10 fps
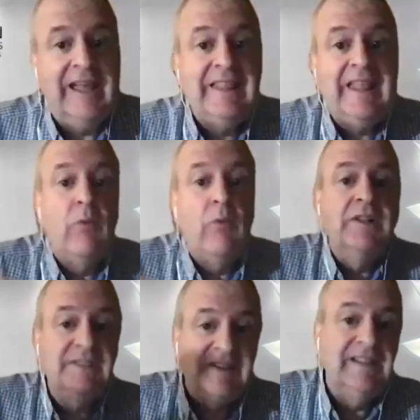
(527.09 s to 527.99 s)
and they
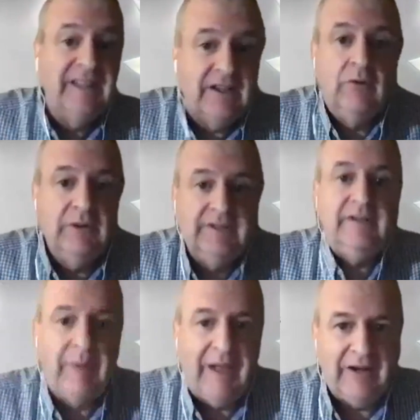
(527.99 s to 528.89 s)
want silicone in
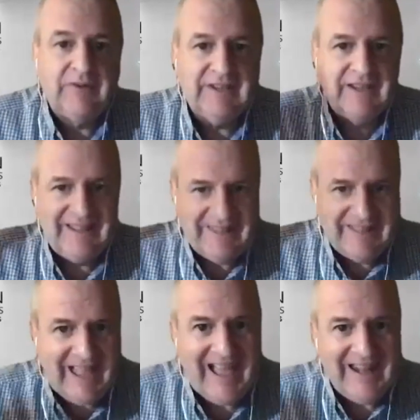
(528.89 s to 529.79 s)
their batteries.
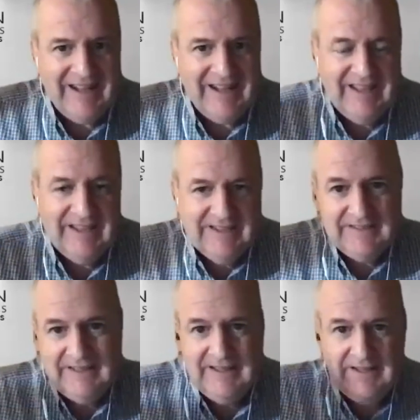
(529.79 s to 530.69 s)
That
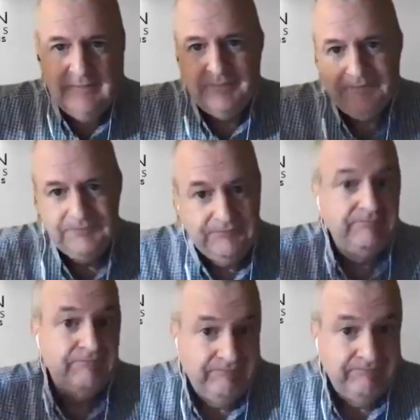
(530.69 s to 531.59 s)
is the
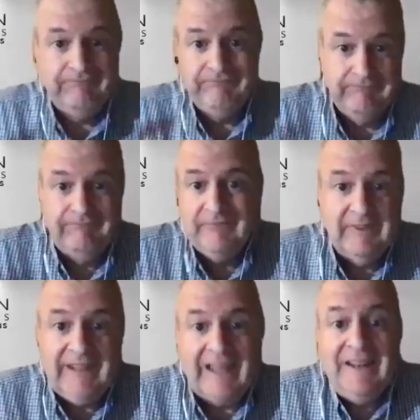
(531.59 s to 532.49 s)

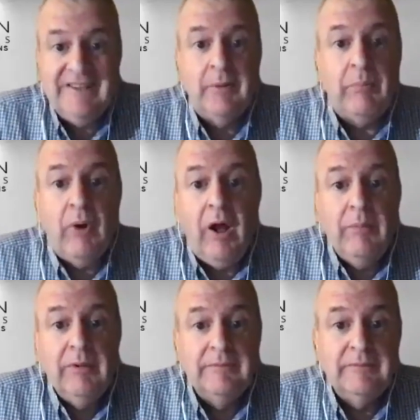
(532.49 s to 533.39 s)
that is the
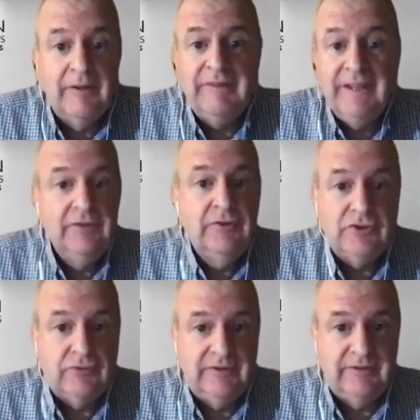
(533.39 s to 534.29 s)
problem of the
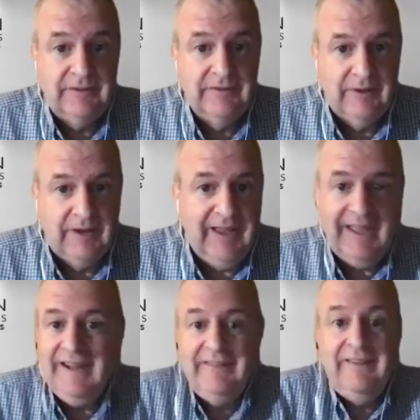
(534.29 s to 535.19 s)
industry. Okay,
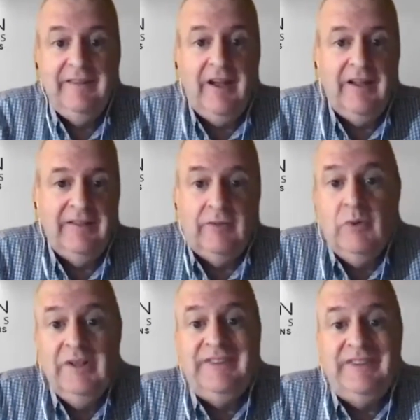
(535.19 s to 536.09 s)
it is not
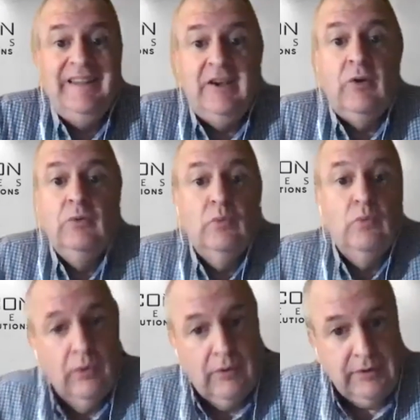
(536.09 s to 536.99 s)
will silicone
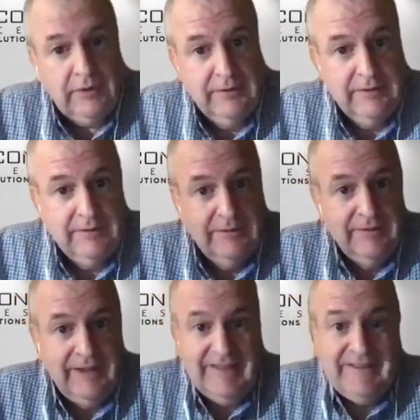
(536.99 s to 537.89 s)
work.
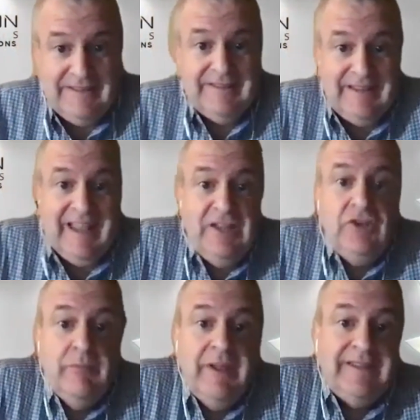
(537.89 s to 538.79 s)
It's can
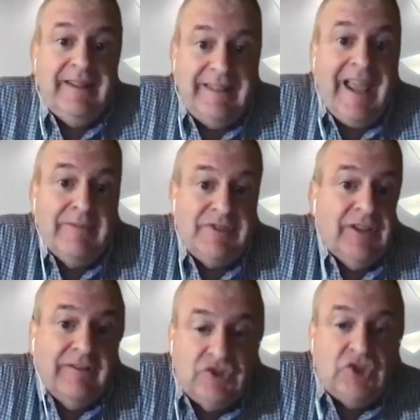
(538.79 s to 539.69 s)
you make the damn
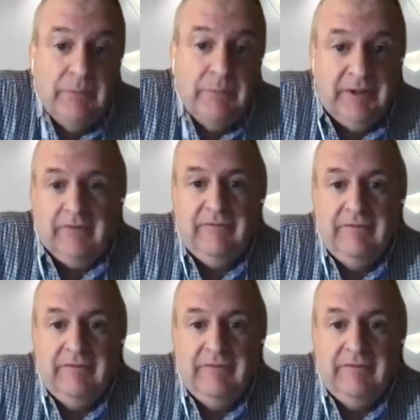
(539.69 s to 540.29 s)
stuff cheap enough